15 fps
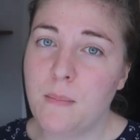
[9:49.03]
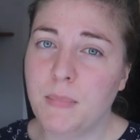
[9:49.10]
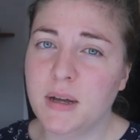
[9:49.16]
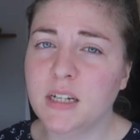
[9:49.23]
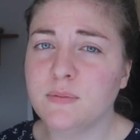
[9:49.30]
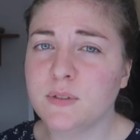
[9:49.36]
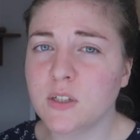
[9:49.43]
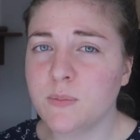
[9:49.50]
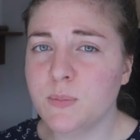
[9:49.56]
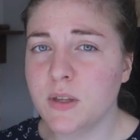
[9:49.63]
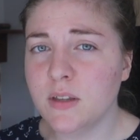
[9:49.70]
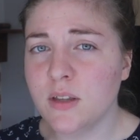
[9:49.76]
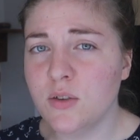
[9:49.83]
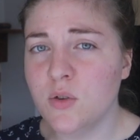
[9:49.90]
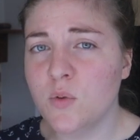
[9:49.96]
But if
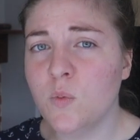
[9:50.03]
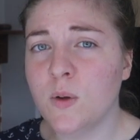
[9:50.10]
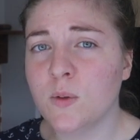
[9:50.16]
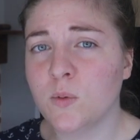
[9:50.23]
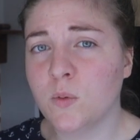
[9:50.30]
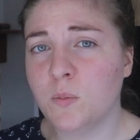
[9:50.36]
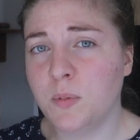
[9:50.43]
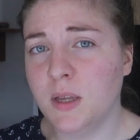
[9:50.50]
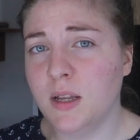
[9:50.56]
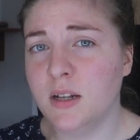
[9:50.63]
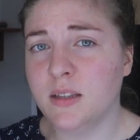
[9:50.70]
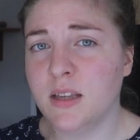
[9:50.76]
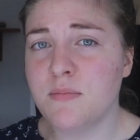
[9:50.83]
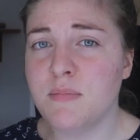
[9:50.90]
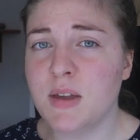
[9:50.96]
something that you want to
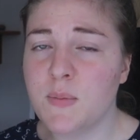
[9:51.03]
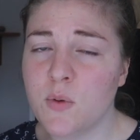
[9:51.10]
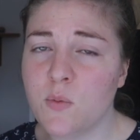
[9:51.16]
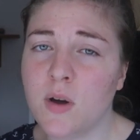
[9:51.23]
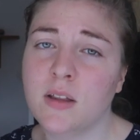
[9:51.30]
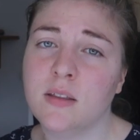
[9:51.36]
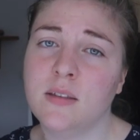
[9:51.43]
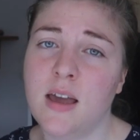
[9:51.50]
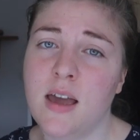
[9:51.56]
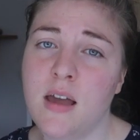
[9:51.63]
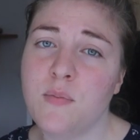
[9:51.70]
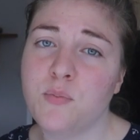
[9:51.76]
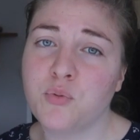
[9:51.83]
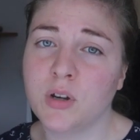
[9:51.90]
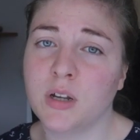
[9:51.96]
build and maybe one
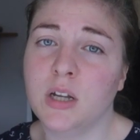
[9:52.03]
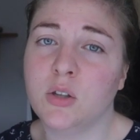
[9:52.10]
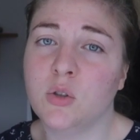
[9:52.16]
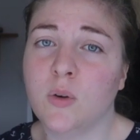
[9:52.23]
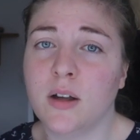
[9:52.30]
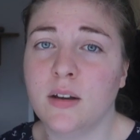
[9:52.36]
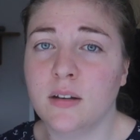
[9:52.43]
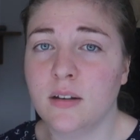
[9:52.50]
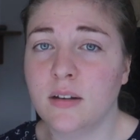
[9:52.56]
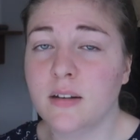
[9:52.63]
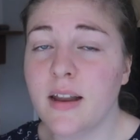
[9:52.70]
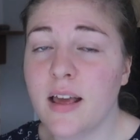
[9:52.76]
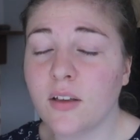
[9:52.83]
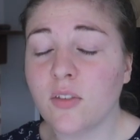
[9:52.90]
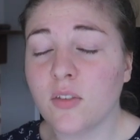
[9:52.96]
day bring it to a
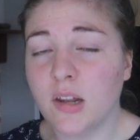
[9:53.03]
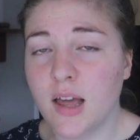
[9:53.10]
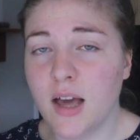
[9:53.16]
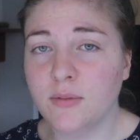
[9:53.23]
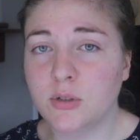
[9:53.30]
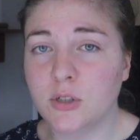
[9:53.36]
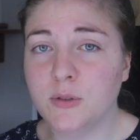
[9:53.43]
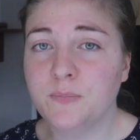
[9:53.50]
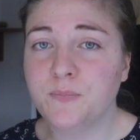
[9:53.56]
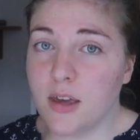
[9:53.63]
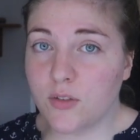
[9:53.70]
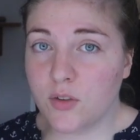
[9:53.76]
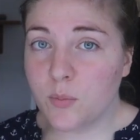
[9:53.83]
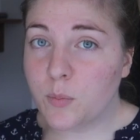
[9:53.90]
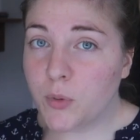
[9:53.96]
next level,
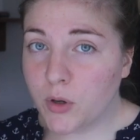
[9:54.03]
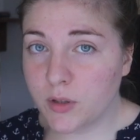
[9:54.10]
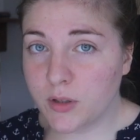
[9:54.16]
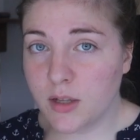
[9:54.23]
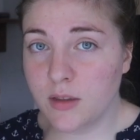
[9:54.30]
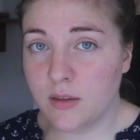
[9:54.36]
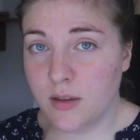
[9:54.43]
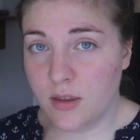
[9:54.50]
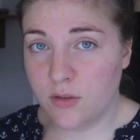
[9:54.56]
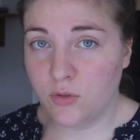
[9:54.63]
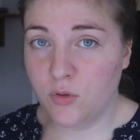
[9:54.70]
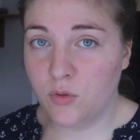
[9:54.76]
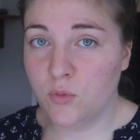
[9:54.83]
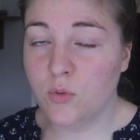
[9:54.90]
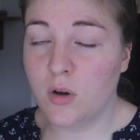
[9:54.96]
it's important that
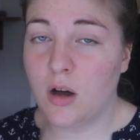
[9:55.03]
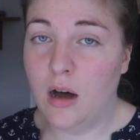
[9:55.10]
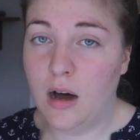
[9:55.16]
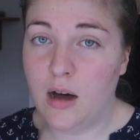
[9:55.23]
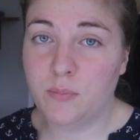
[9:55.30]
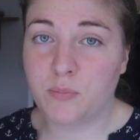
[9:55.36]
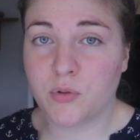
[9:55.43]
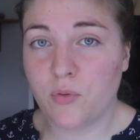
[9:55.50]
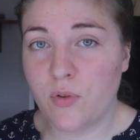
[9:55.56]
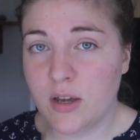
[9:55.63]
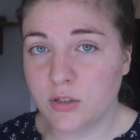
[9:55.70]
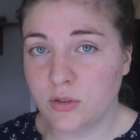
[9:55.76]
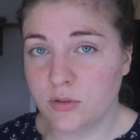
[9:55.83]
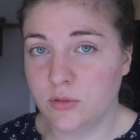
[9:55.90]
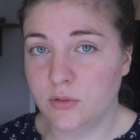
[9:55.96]
you are
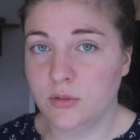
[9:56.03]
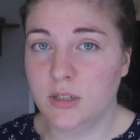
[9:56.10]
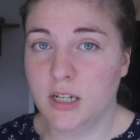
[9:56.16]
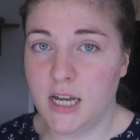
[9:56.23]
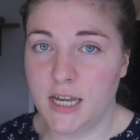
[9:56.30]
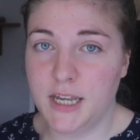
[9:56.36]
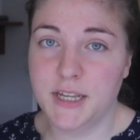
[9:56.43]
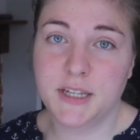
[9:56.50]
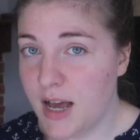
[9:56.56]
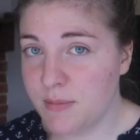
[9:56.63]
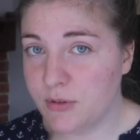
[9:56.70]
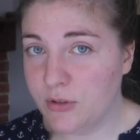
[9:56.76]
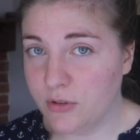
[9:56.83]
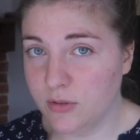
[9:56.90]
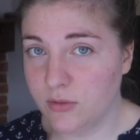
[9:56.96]
professional, like
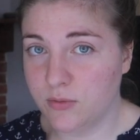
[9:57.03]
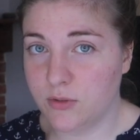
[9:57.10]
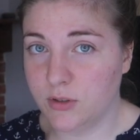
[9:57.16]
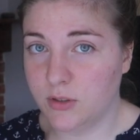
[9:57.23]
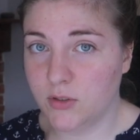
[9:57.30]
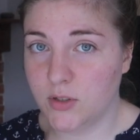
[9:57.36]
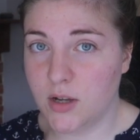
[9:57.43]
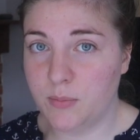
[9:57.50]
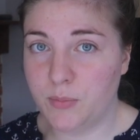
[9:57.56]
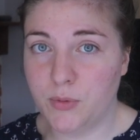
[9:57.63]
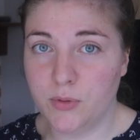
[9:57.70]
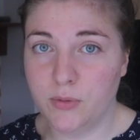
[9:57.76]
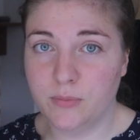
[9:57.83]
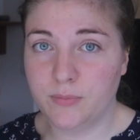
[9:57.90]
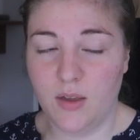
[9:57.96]
Amazon, for example.